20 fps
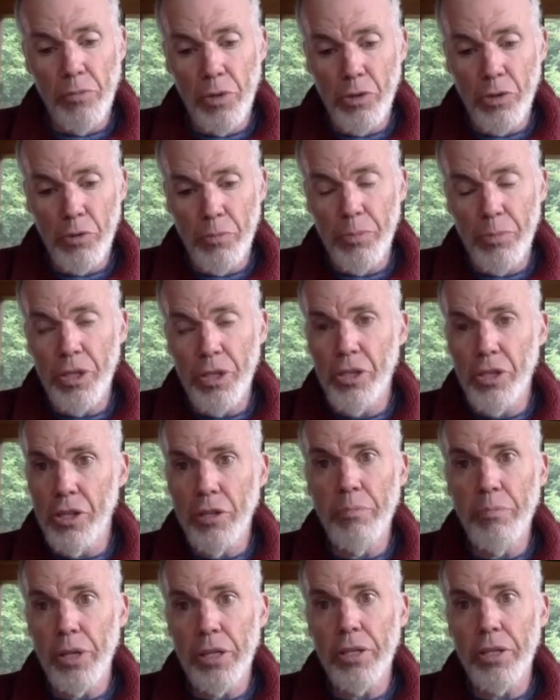which would be
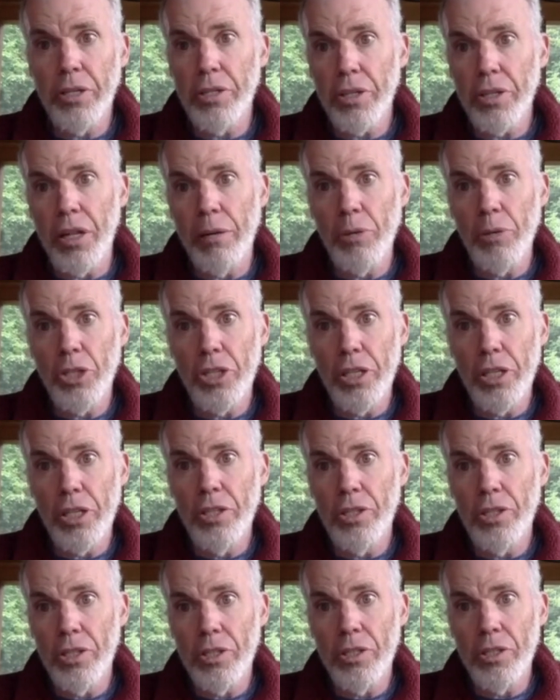good because climate
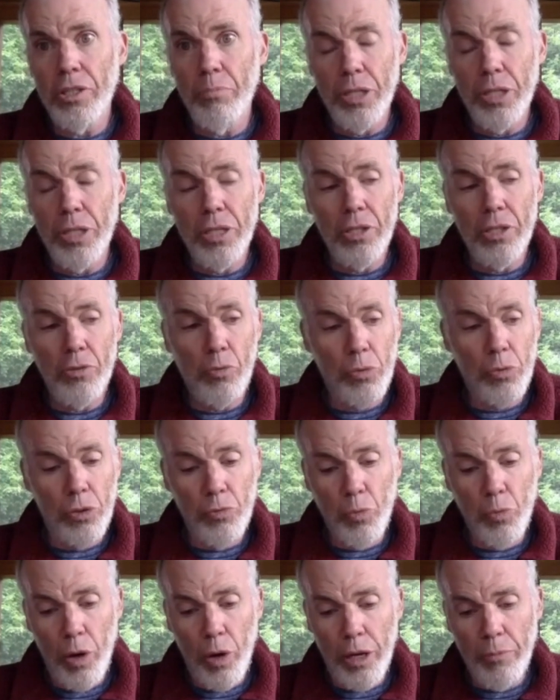change is the biggest
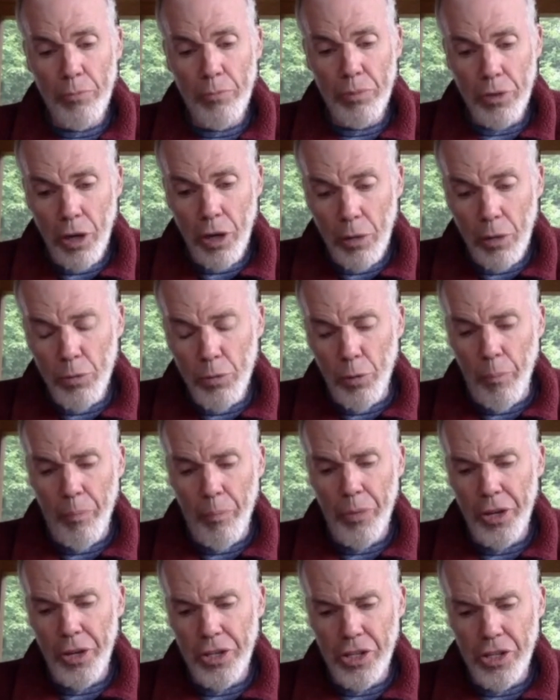worldwide problem
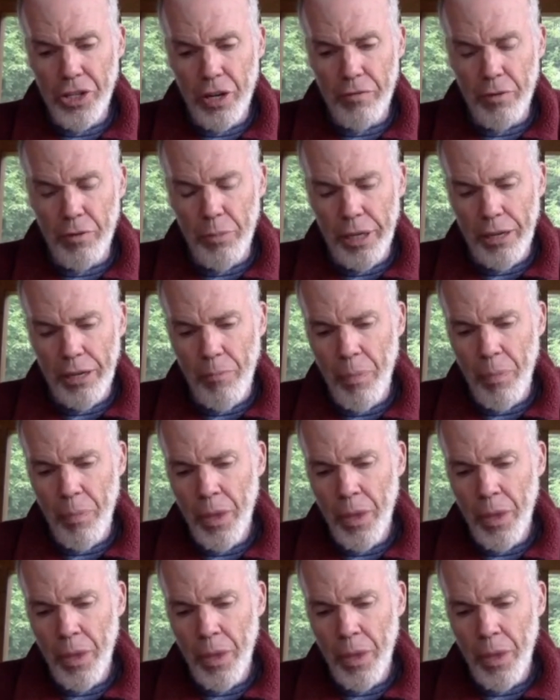there's ever been.